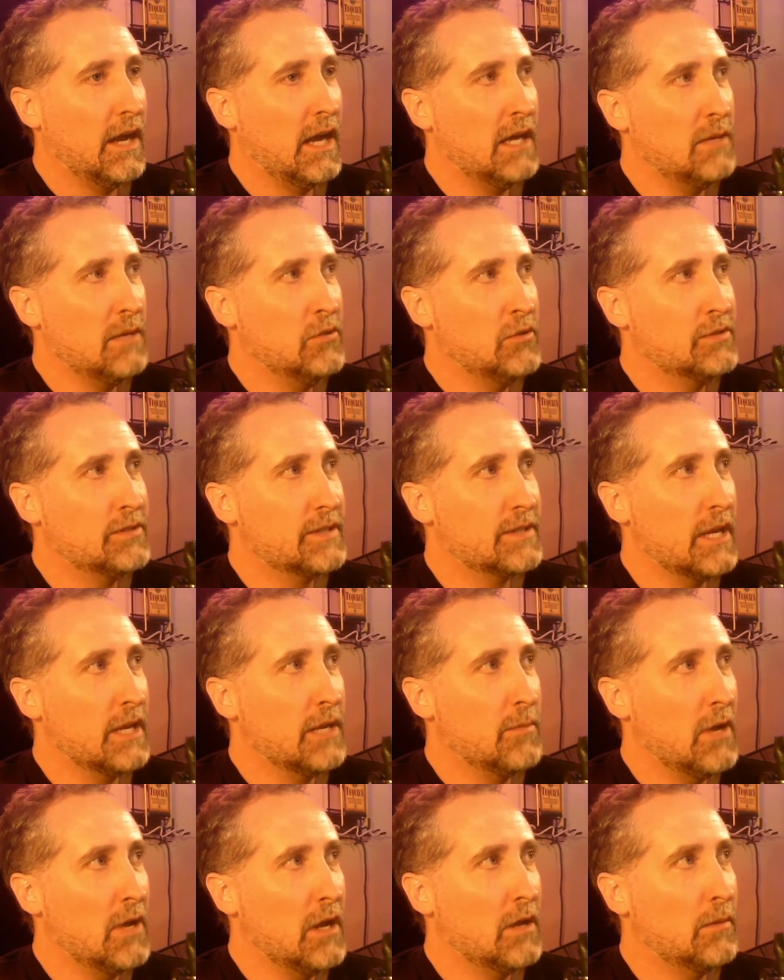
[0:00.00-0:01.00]
I almost thought
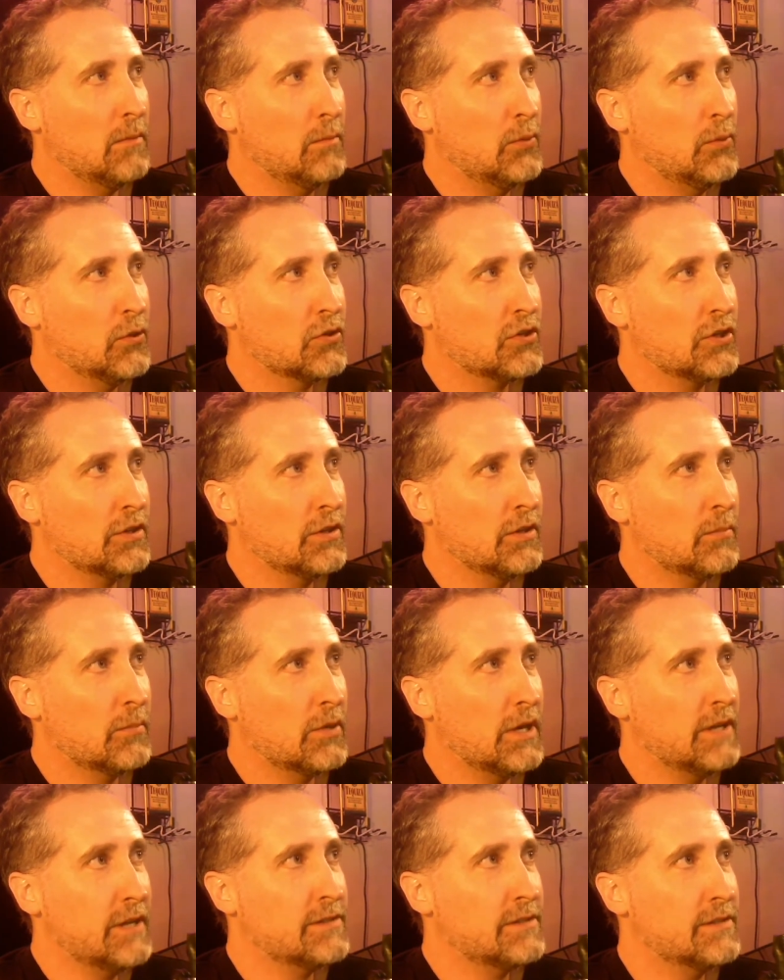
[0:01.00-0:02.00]
about pushing the
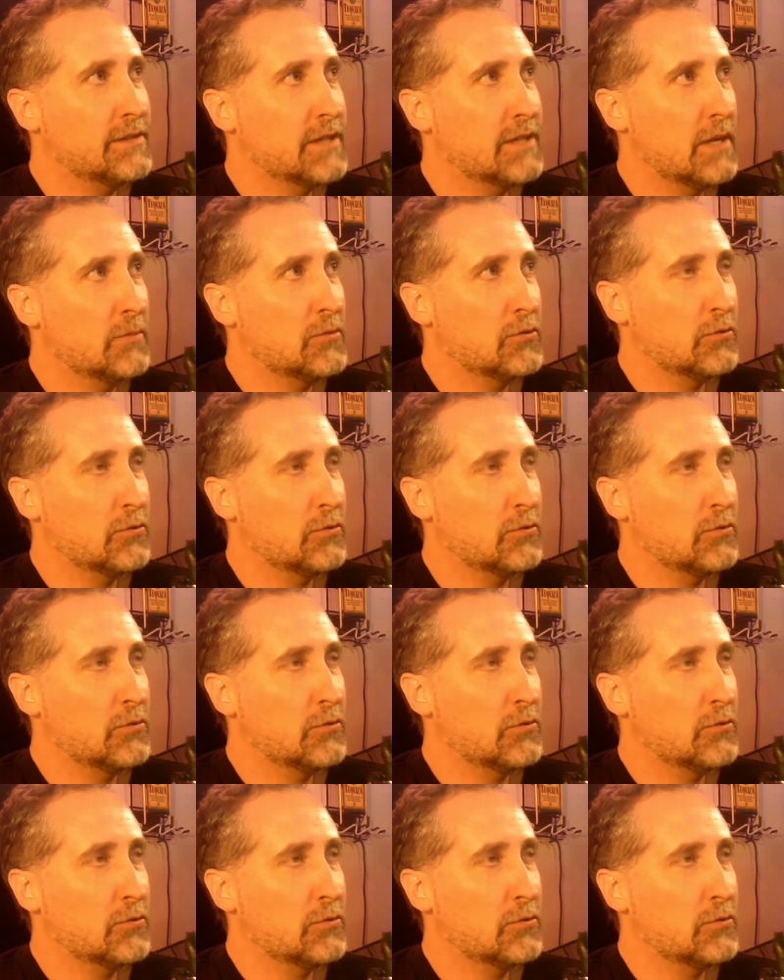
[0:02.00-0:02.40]
prices up to